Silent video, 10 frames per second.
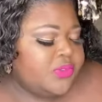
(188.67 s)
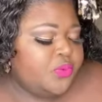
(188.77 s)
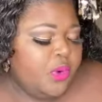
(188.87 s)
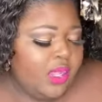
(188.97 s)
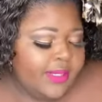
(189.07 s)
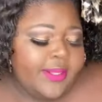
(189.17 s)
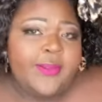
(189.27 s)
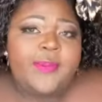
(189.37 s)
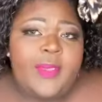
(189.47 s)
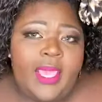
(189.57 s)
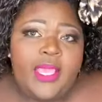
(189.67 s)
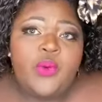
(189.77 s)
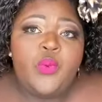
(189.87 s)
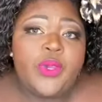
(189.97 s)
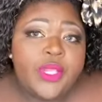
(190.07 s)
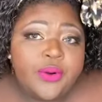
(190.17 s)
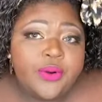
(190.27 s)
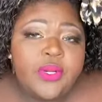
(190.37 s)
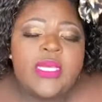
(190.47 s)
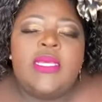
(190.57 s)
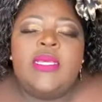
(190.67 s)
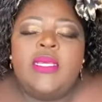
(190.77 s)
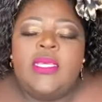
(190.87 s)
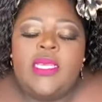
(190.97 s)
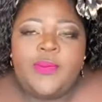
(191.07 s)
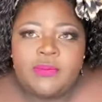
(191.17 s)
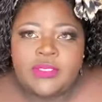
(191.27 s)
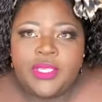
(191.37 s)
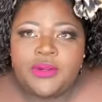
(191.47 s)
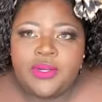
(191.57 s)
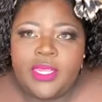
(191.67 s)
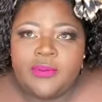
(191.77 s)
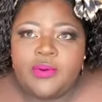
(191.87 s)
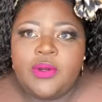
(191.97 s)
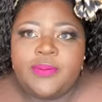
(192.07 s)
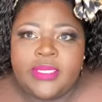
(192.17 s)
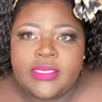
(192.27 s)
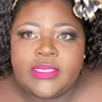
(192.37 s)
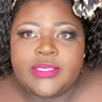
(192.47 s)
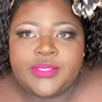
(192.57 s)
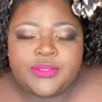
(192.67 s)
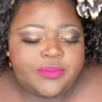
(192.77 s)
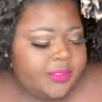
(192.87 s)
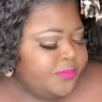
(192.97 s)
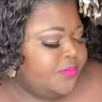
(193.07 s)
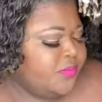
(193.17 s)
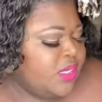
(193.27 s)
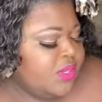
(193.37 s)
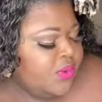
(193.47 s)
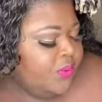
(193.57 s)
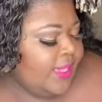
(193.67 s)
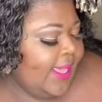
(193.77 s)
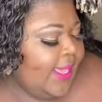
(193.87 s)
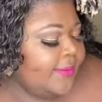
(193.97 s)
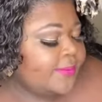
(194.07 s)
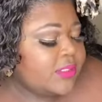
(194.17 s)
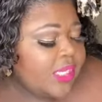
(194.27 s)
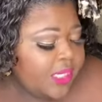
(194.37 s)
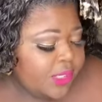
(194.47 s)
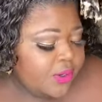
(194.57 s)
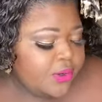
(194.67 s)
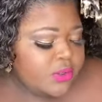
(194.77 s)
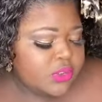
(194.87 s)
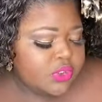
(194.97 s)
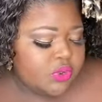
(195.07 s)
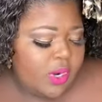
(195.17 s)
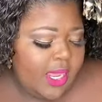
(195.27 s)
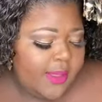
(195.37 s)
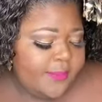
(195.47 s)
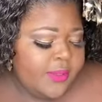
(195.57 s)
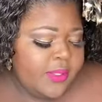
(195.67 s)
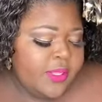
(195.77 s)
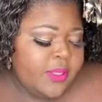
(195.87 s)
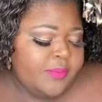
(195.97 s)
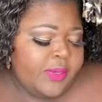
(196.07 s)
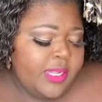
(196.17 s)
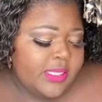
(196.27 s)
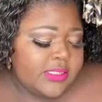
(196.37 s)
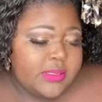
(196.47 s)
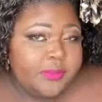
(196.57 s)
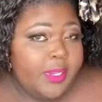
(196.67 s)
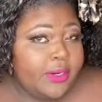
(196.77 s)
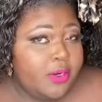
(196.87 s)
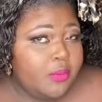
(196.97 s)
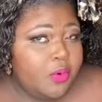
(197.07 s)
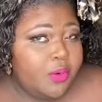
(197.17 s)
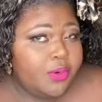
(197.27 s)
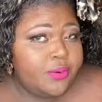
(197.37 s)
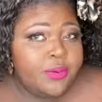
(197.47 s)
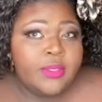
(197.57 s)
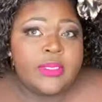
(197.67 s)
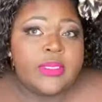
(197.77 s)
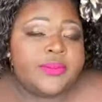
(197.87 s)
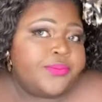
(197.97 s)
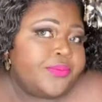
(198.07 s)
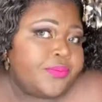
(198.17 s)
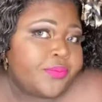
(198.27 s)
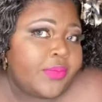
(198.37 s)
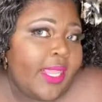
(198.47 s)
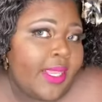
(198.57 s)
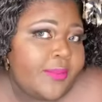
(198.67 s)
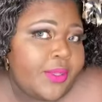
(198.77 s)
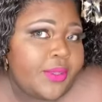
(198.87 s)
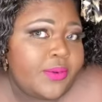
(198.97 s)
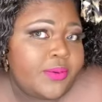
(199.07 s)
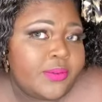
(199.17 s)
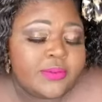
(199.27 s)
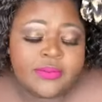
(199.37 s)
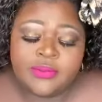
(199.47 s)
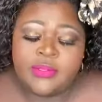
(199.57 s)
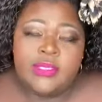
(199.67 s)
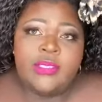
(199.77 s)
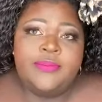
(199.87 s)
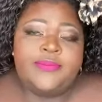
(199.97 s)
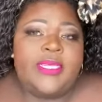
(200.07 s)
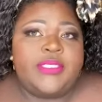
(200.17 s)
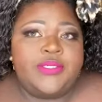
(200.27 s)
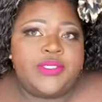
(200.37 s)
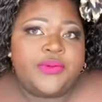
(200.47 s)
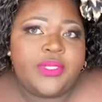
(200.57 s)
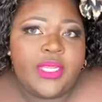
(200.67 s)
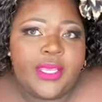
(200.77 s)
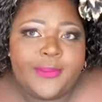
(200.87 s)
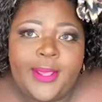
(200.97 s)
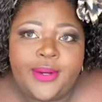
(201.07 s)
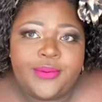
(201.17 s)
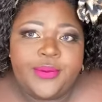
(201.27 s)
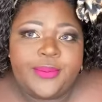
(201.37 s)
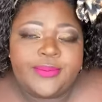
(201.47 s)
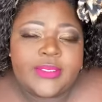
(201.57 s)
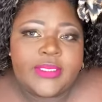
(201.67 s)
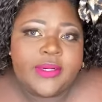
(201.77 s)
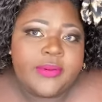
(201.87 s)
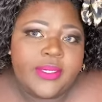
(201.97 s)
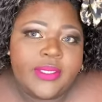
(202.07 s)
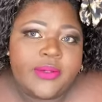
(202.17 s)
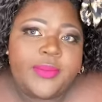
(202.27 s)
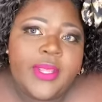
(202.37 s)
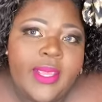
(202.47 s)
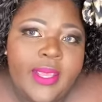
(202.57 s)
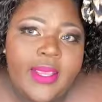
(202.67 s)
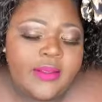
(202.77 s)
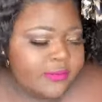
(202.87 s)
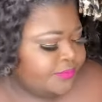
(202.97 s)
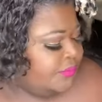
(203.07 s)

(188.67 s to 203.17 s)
Rhonda Faye Weir. If I'm saying your name wrong, please excuse me. We have Teardrop Plus Paramore. Hey boo, that's your screen name. I don't know if I'm saying that right either, but hey.